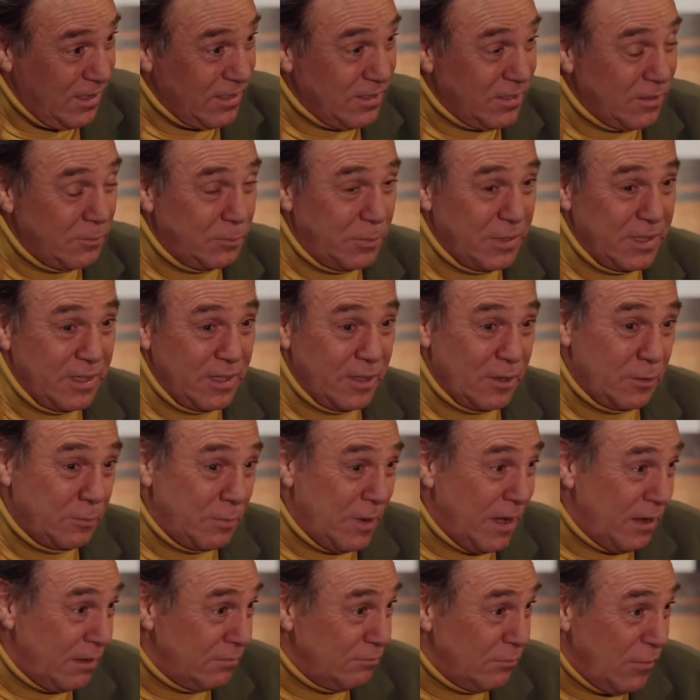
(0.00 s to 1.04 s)
Gus had been there
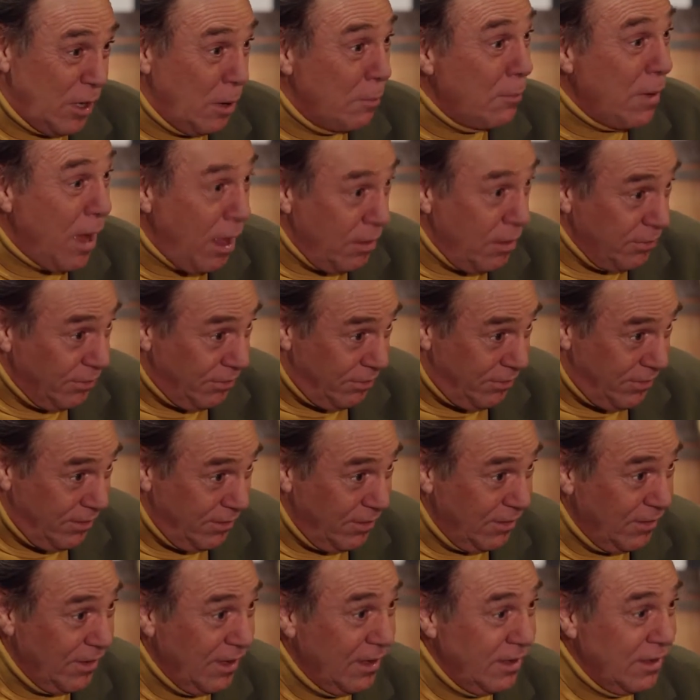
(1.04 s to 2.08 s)
about a month.
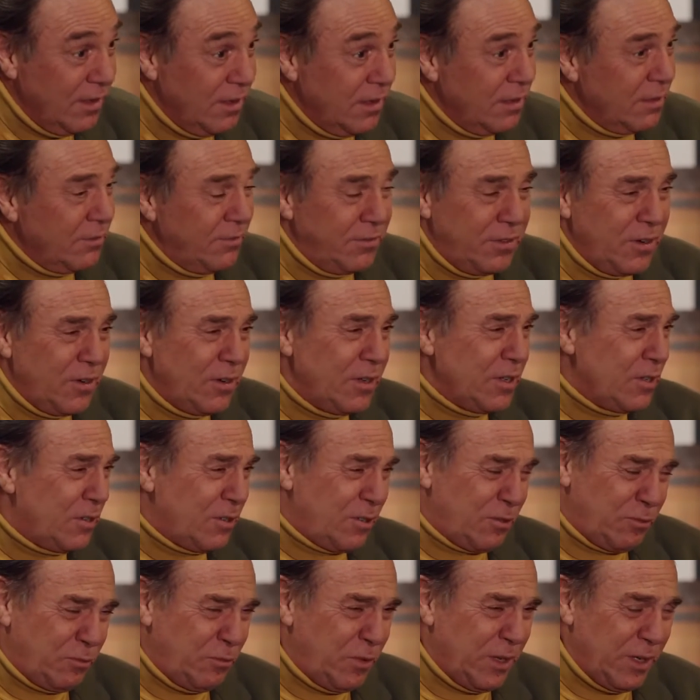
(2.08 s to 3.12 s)
Very
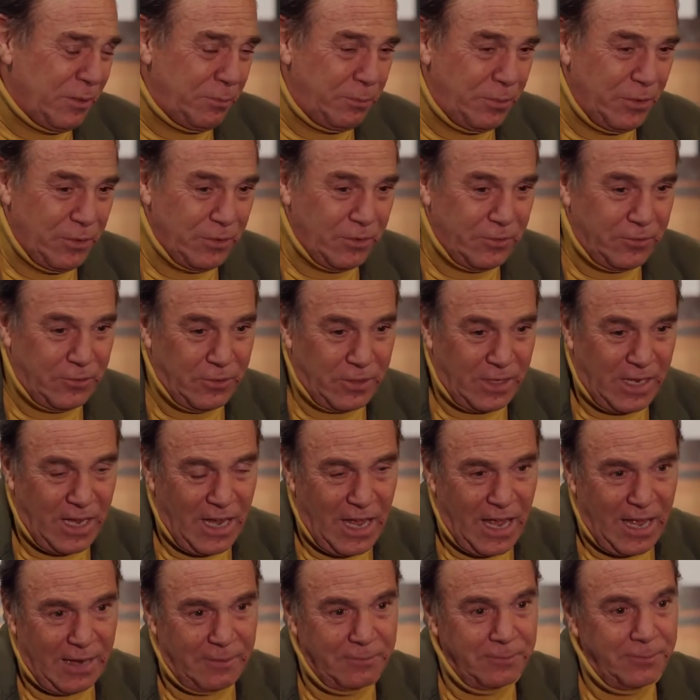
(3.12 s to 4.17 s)
sweet, beautiful
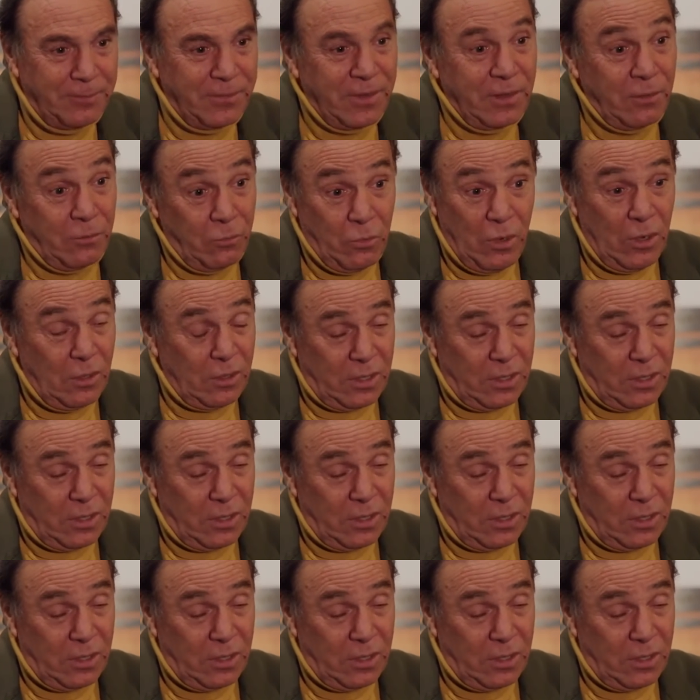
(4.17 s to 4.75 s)
cat. Well